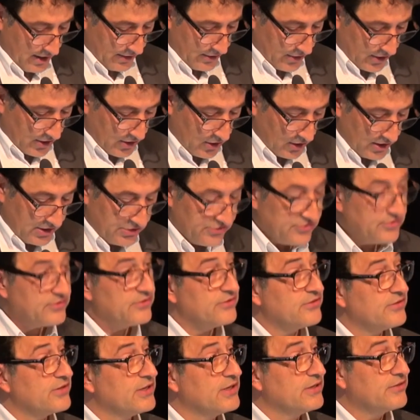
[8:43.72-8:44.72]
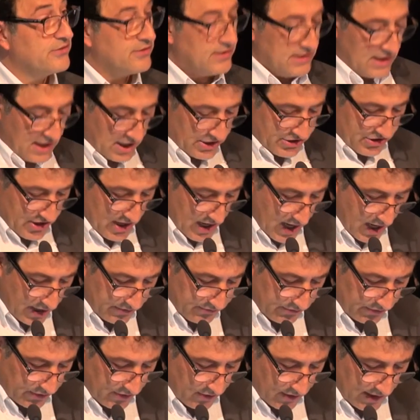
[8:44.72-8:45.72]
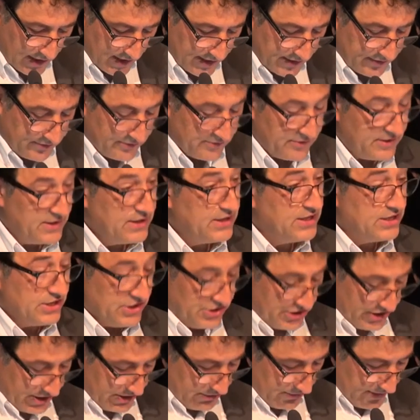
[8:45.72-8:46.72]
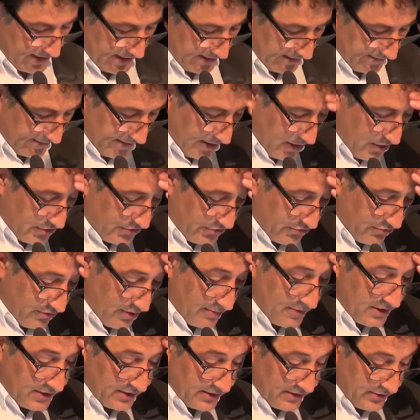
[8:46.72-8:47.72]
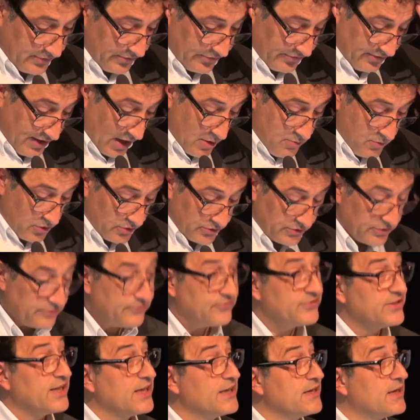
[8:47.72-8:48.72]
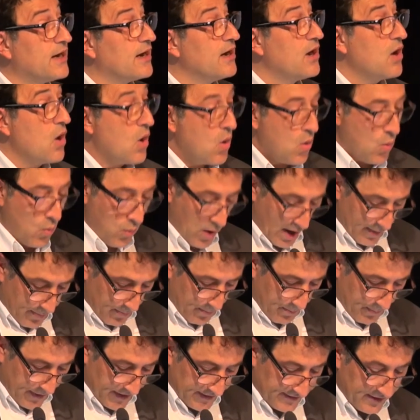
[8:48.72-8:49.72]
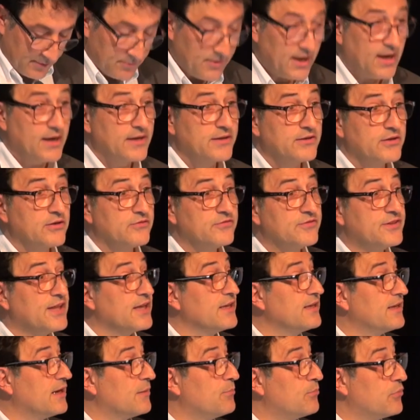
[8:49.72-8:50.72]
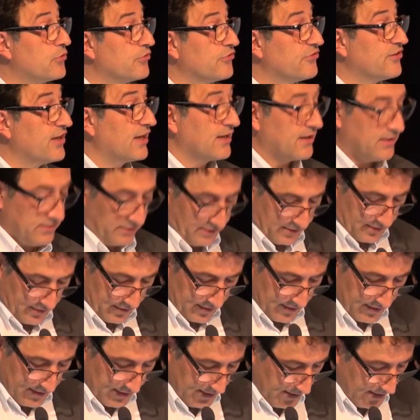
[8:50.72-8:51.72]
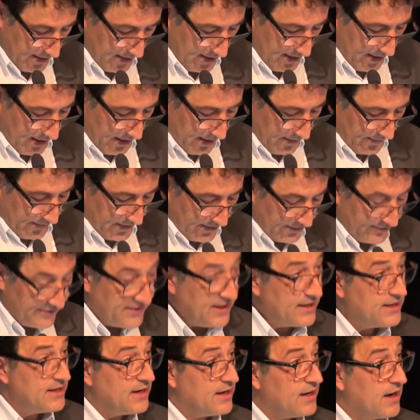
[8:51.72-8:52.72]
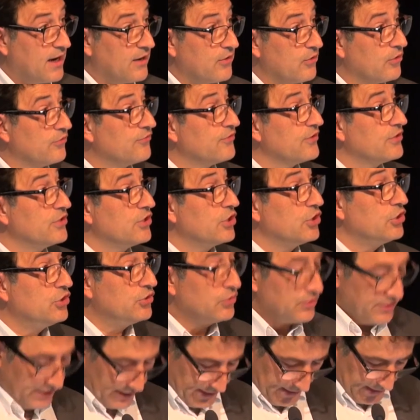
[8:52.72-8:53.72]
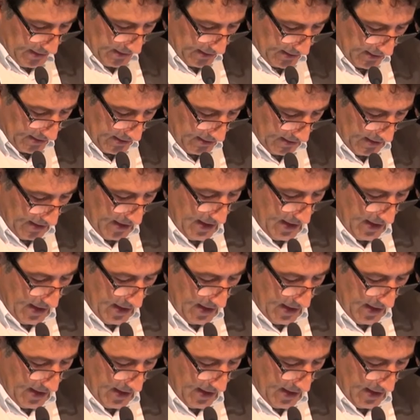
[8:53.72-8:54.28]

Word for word: The collisions in the Large Hadron Collider generate a tremendous amount of data, one petabyte of data per second. These data are often unique